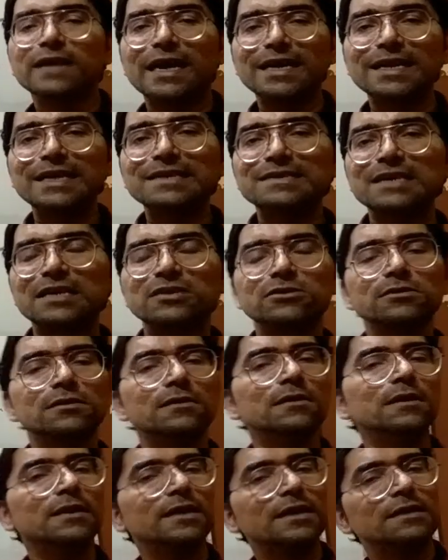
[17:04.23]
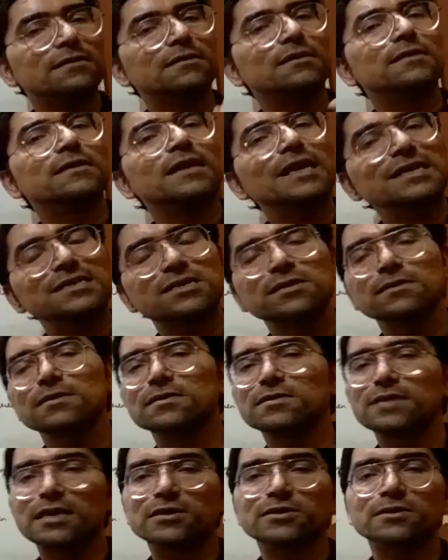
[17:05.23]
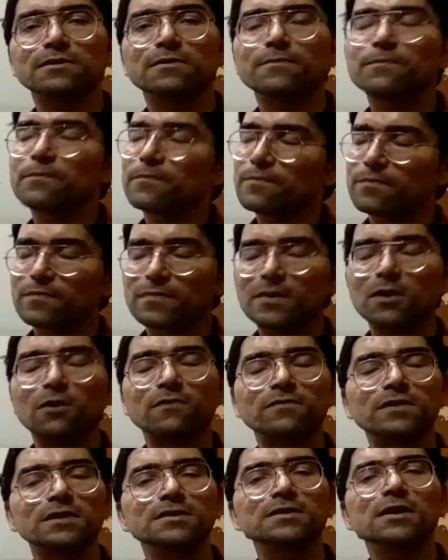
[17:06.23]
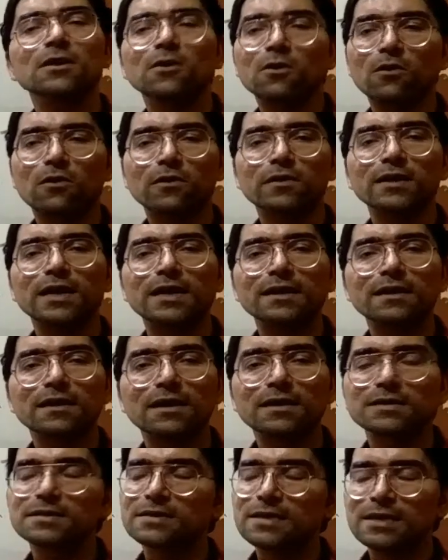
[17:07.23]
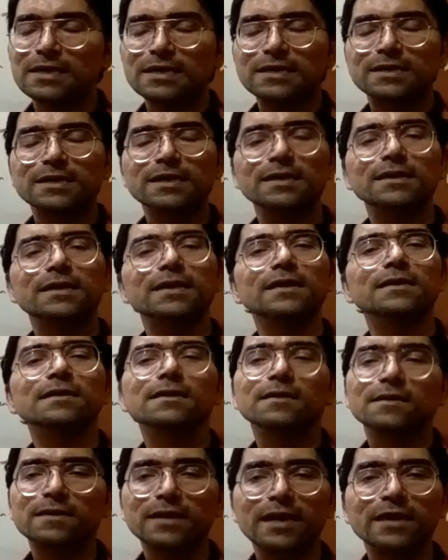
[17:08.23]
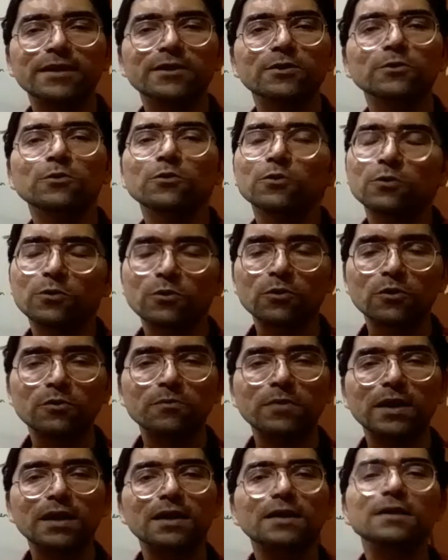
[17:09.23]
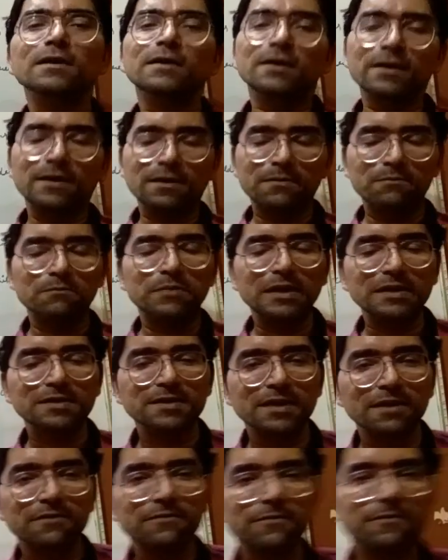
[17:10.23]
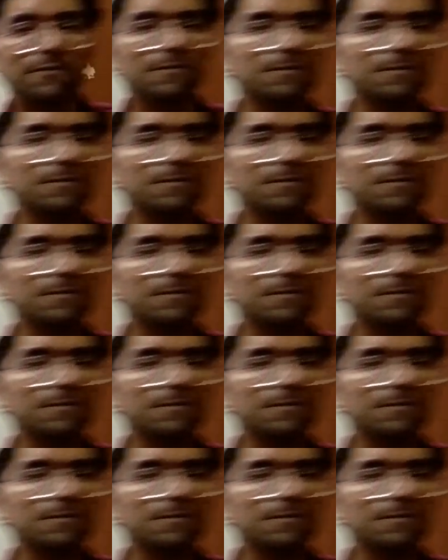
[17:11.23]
writing section in the next session of this online class. Till then, thank you, goodbye, be safe.